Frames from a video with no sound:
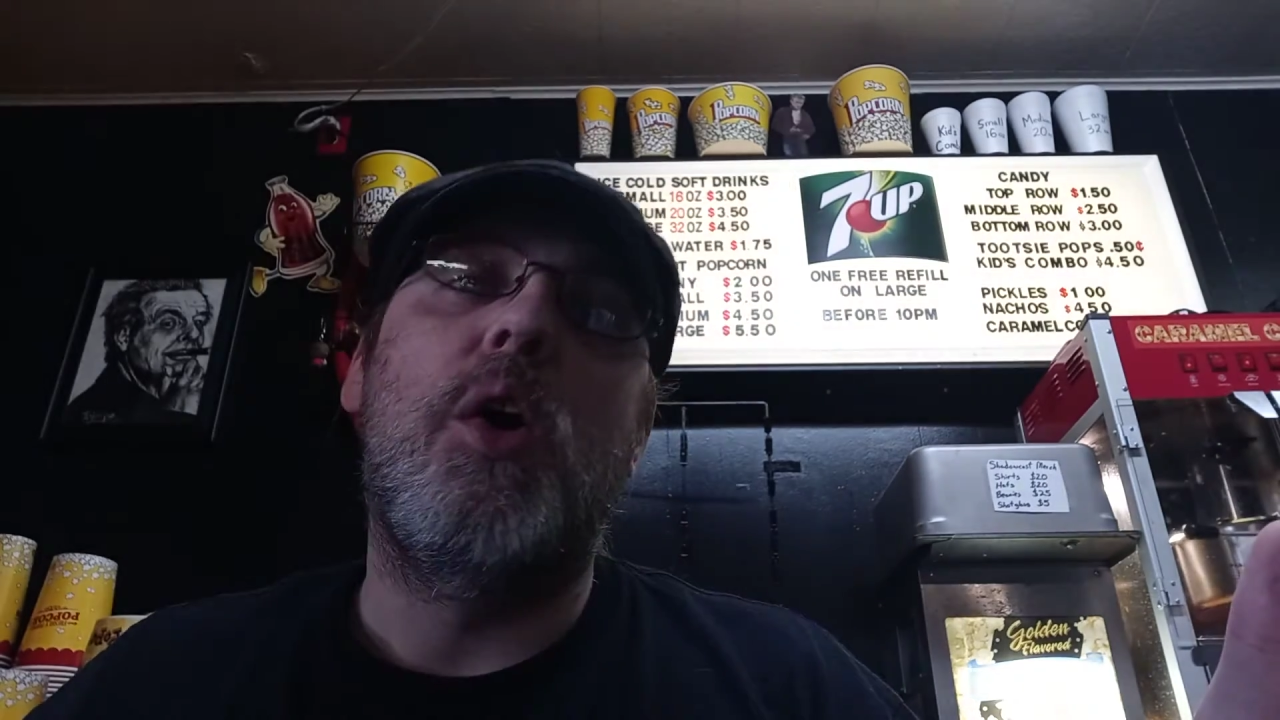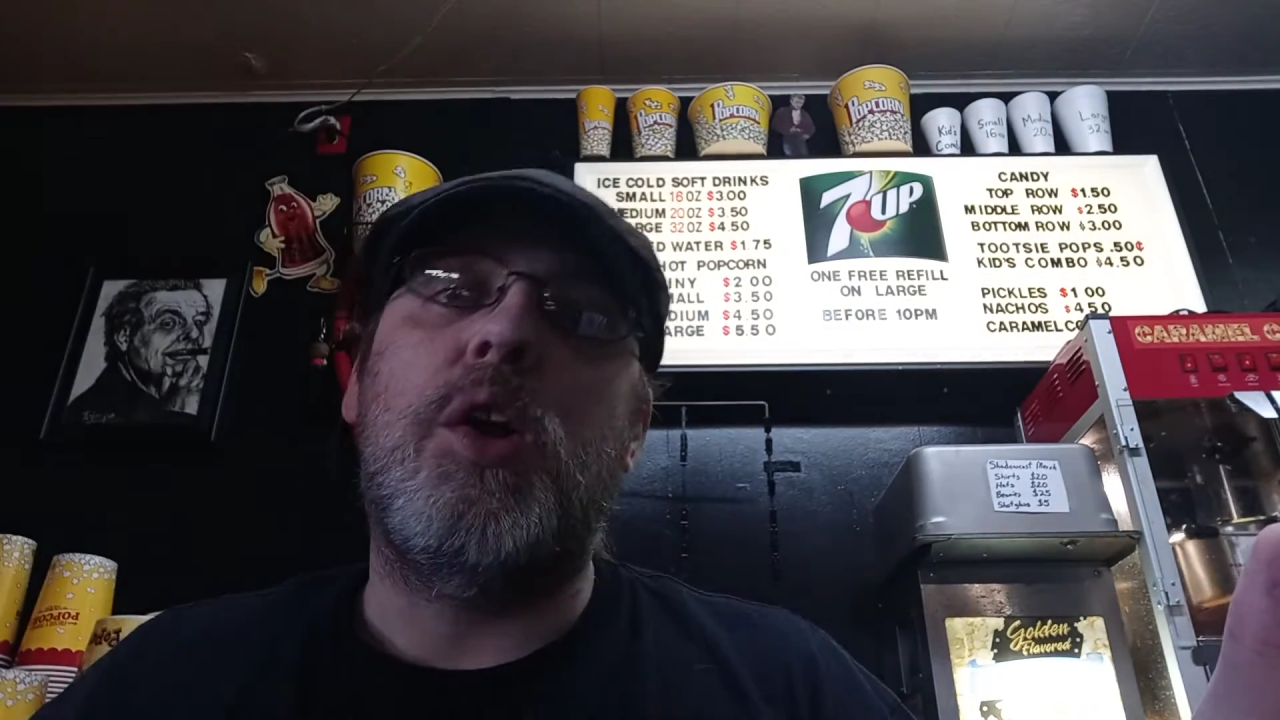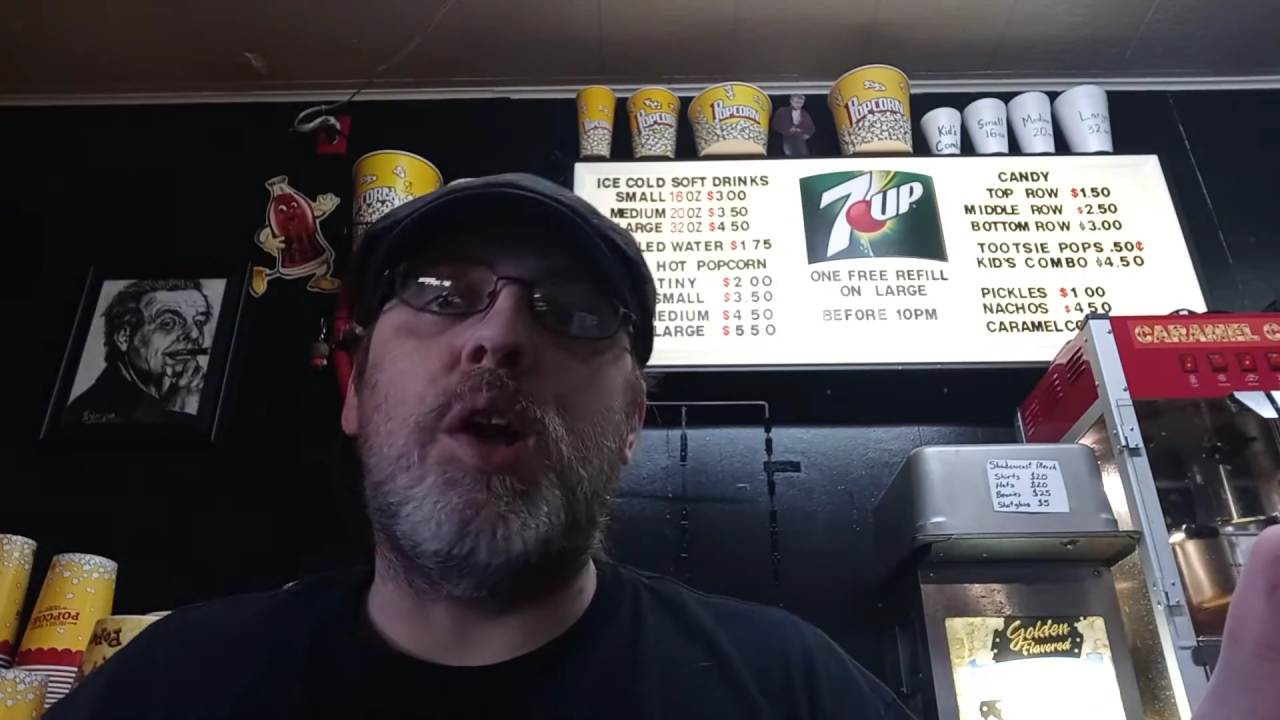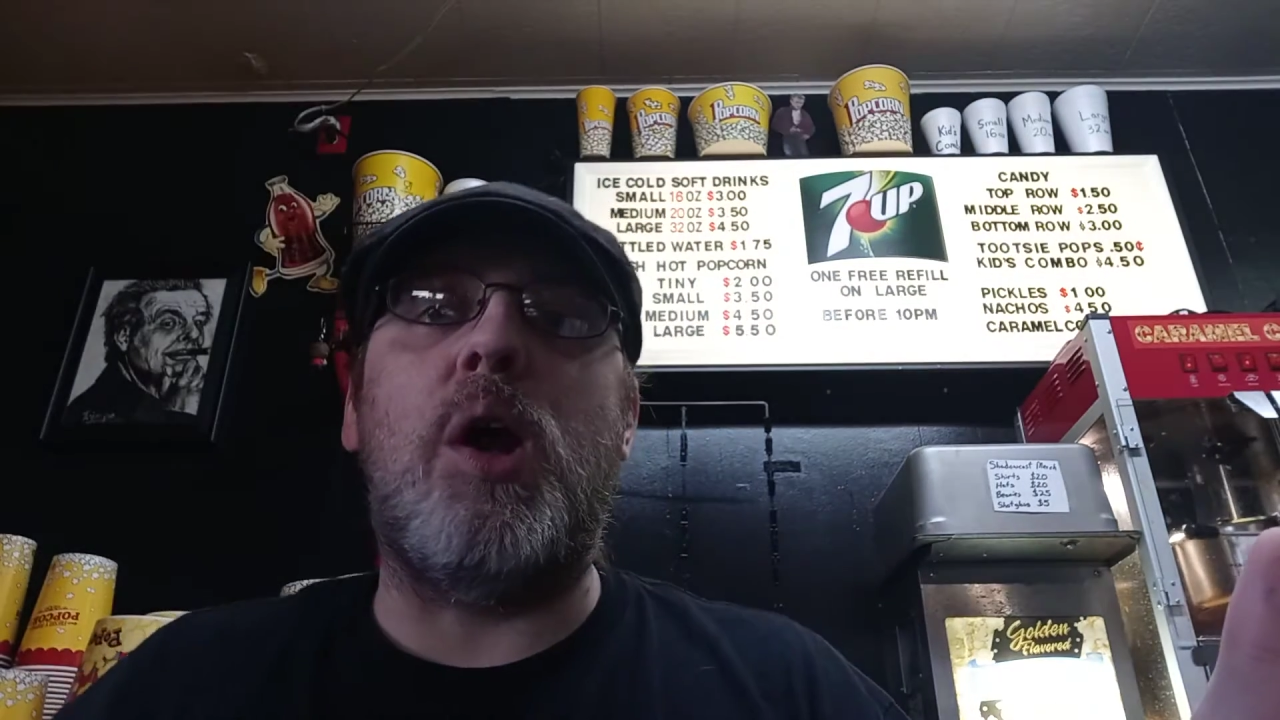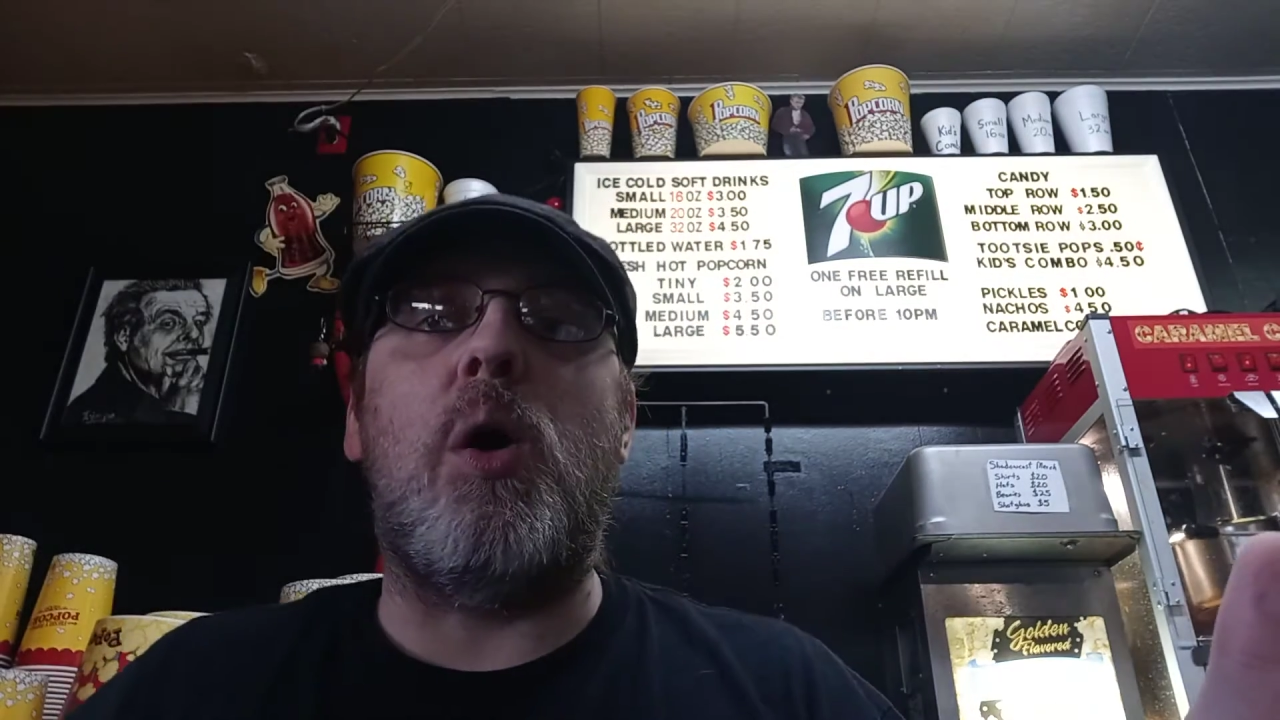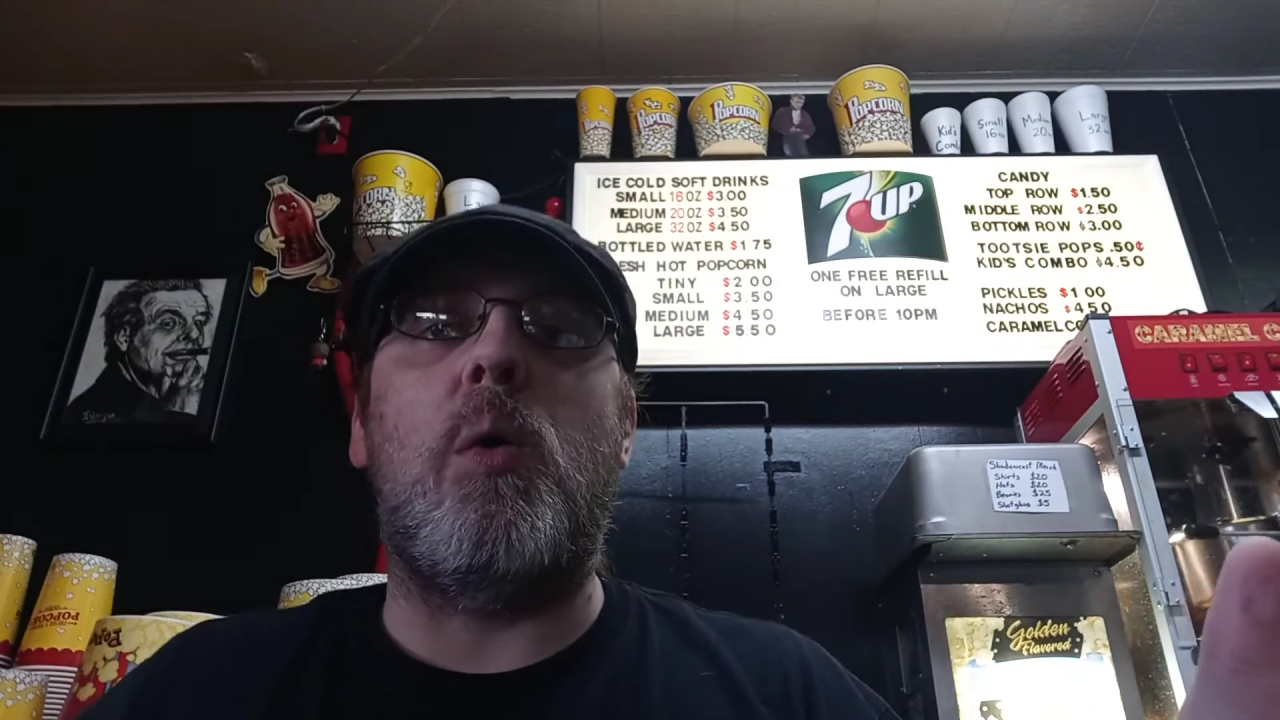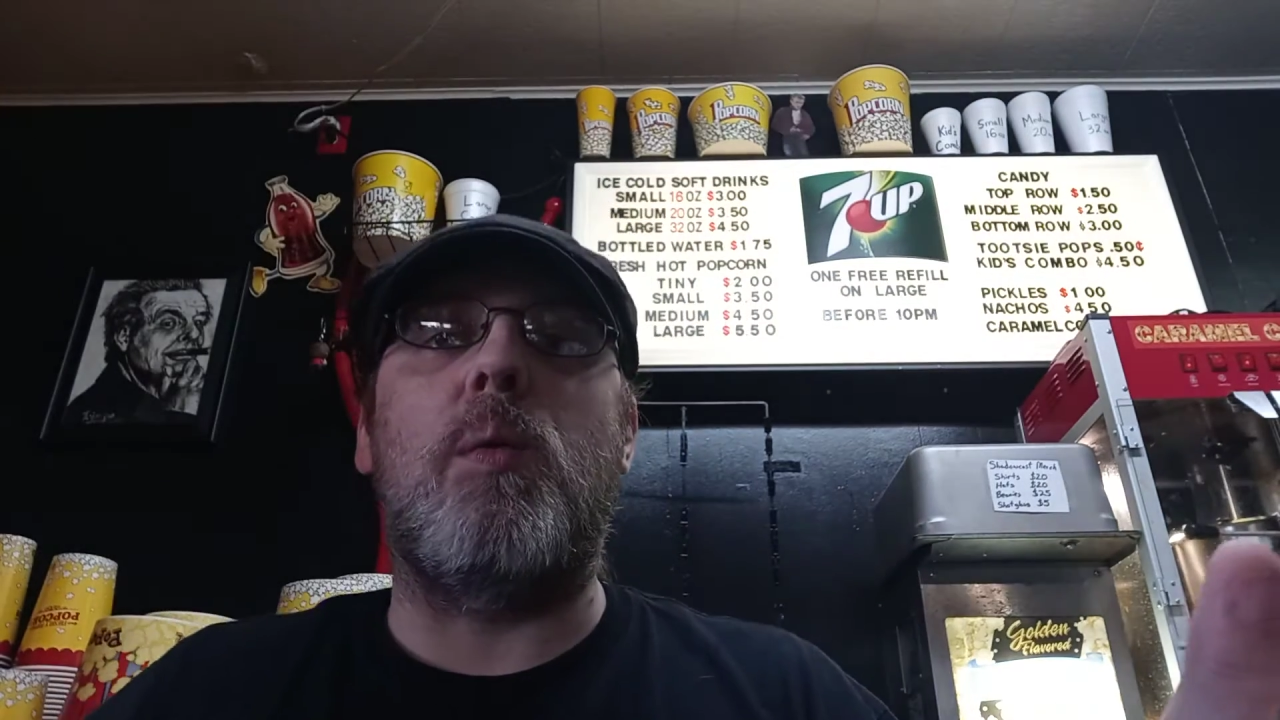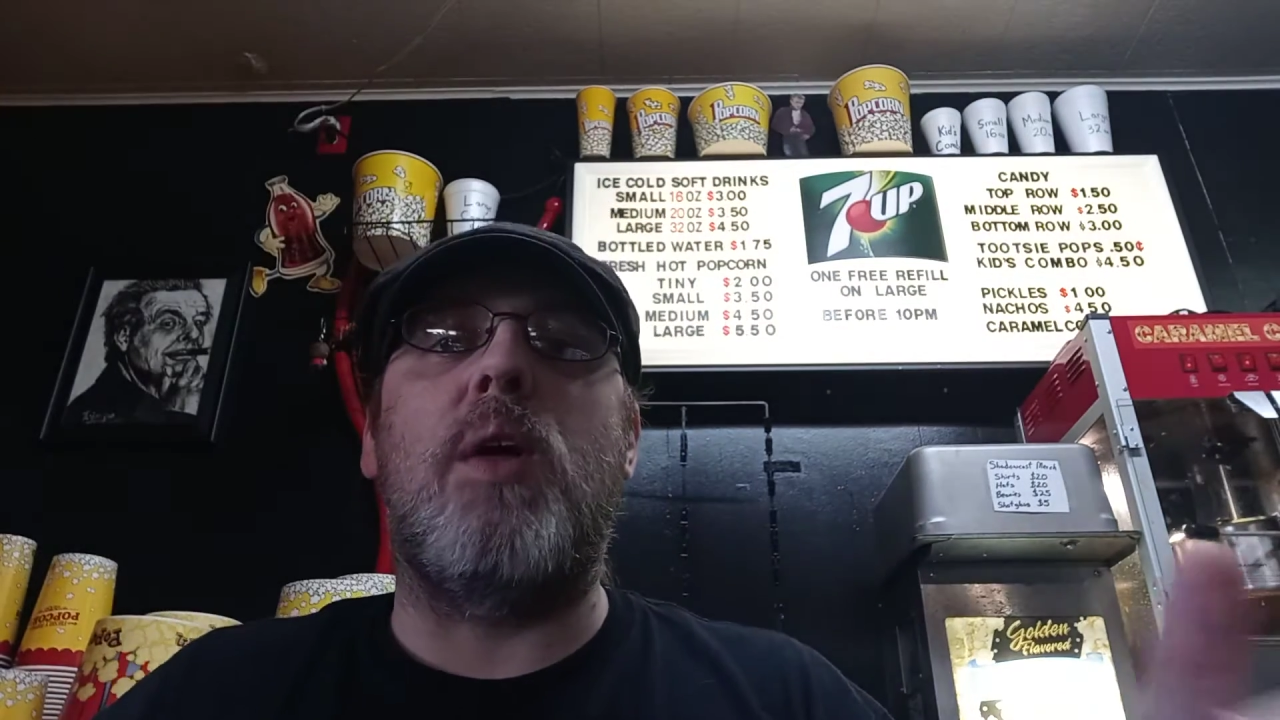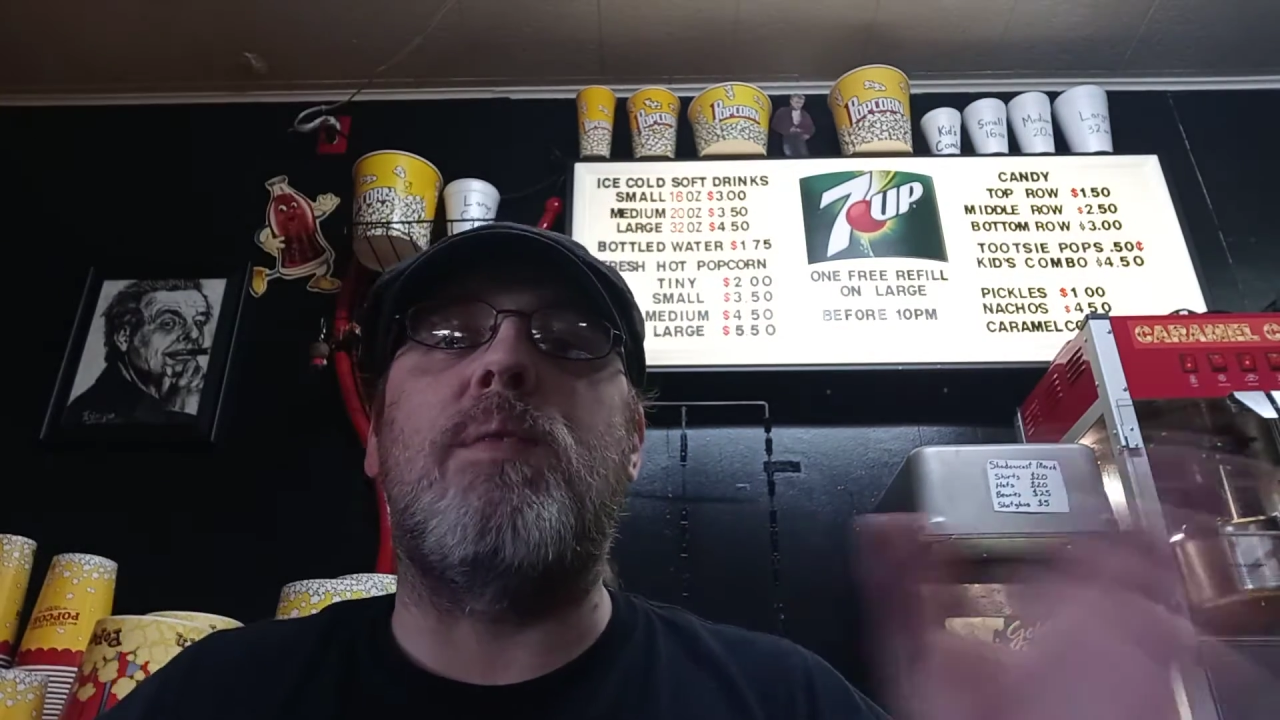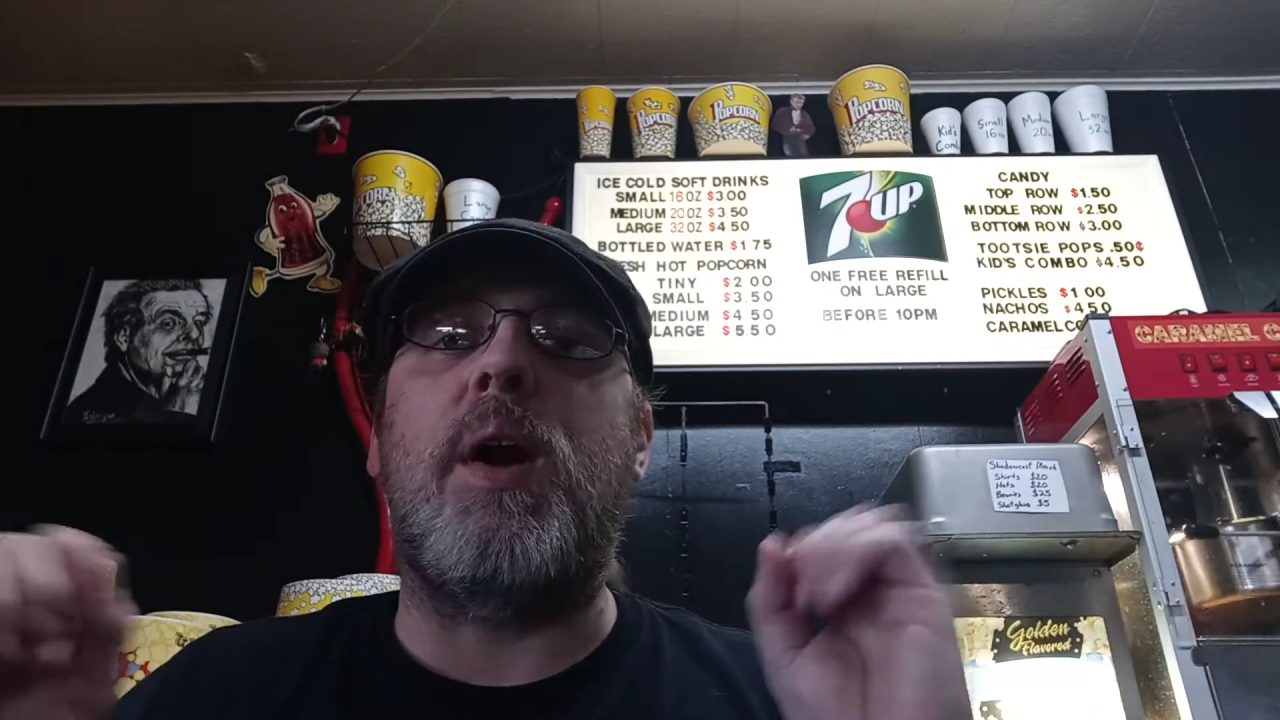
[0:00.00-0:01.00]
the